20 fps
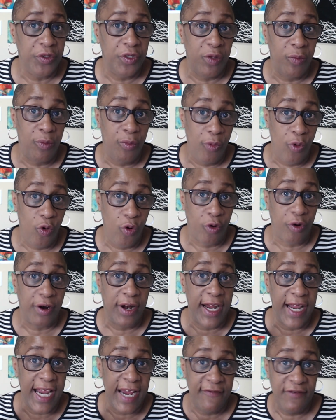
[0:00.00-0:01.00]
the more
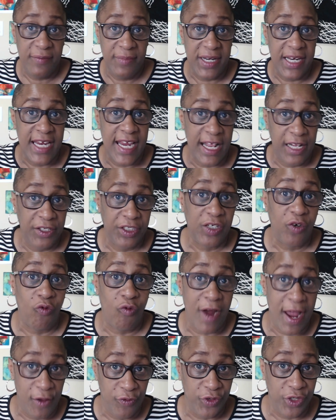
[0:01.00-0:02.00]
everybody else
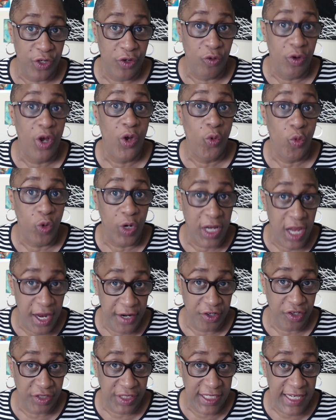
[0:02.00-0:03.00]
around you will
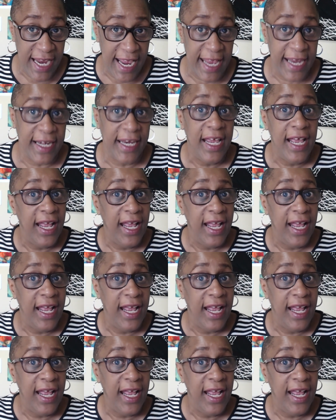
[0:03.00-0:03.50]
understand.